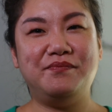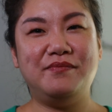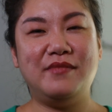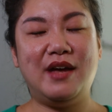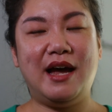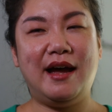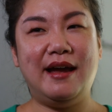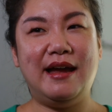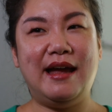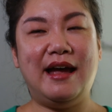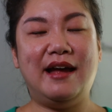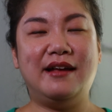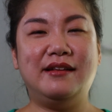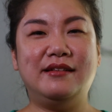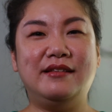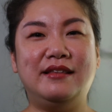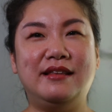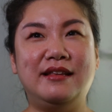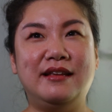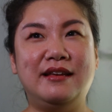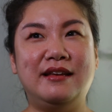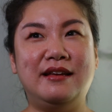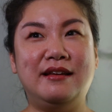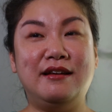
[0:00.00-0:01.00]
I had
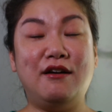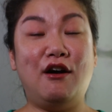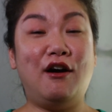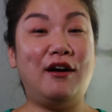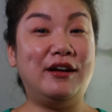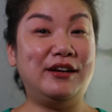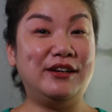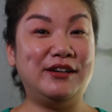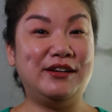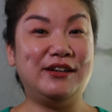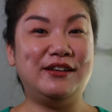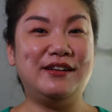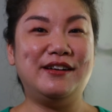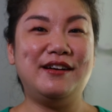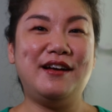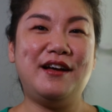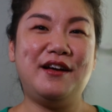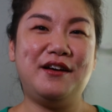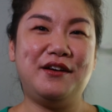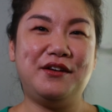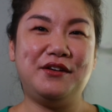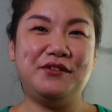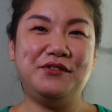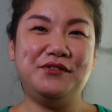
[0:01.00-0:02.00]
the honor
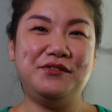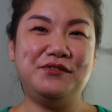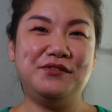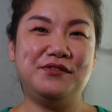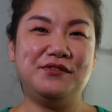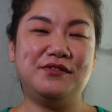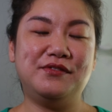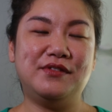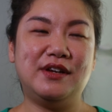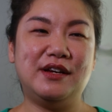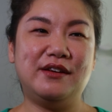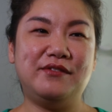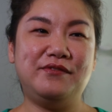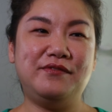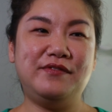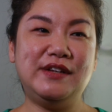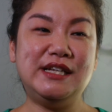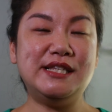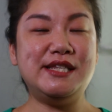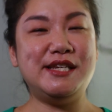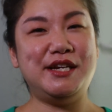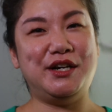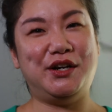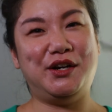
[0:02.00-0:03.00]
of
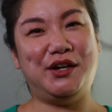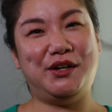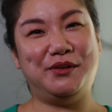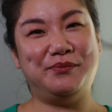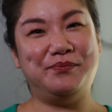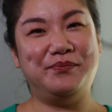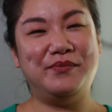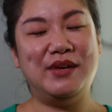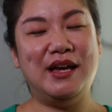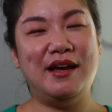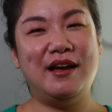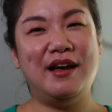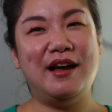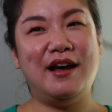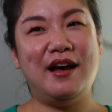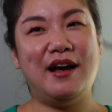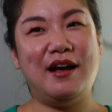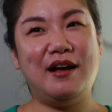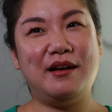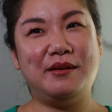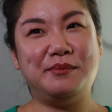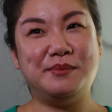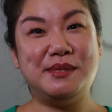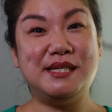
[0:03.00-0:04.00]
fixing her
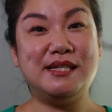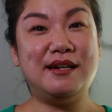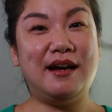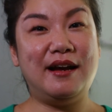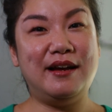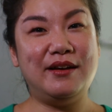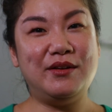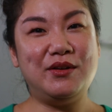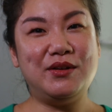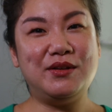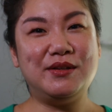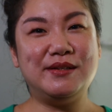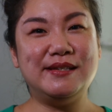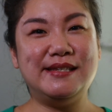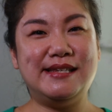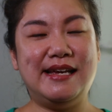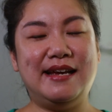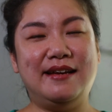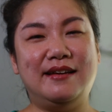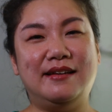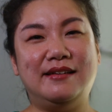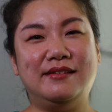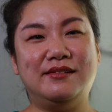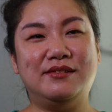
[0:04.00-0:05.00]
styles
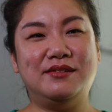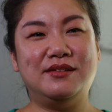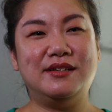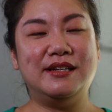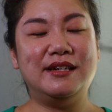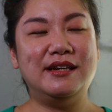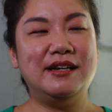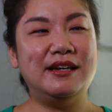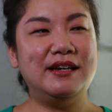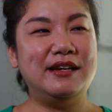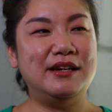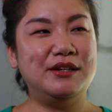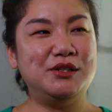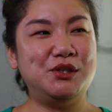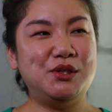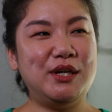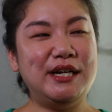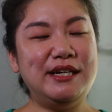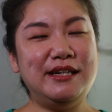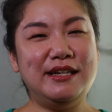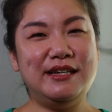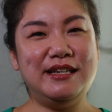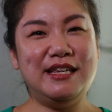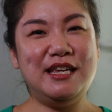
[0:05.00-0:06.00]
and
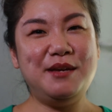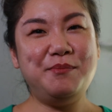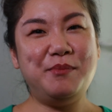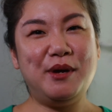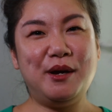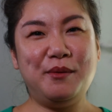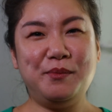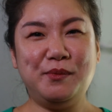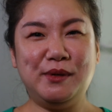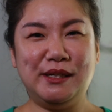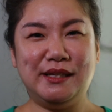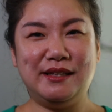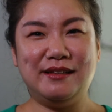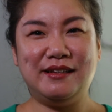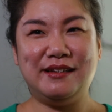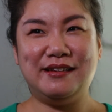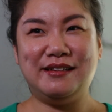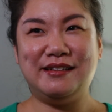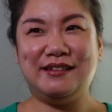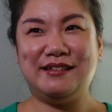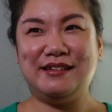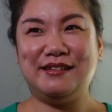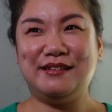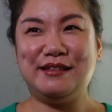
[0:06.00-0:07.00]
trying to keep up with
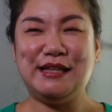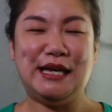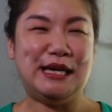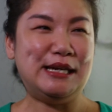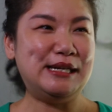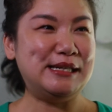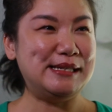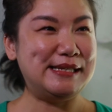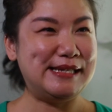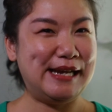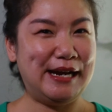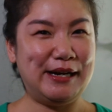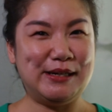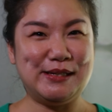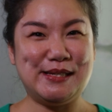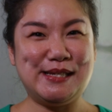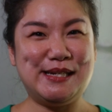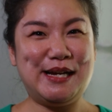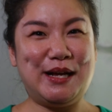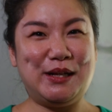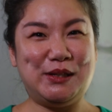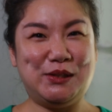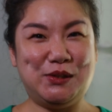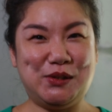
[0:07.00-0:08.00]
the latest
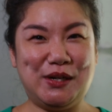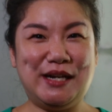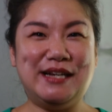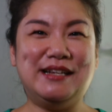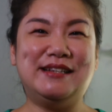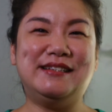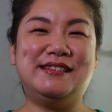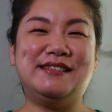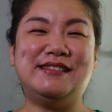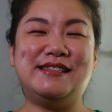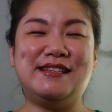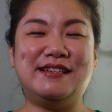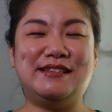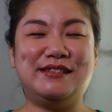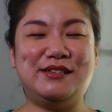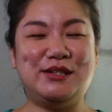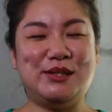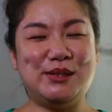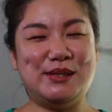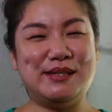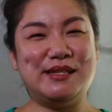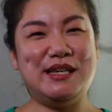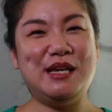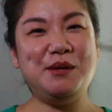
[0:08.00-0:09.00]
hairstyle trends and
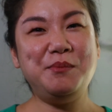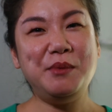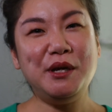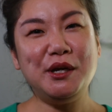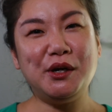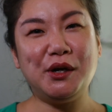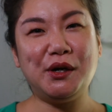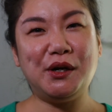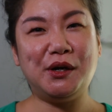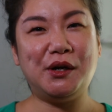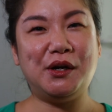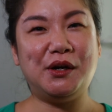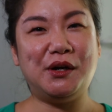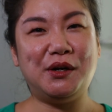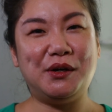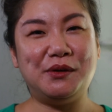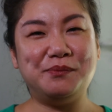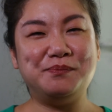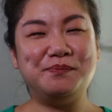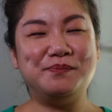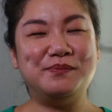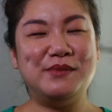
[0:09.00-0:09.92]
just keeping her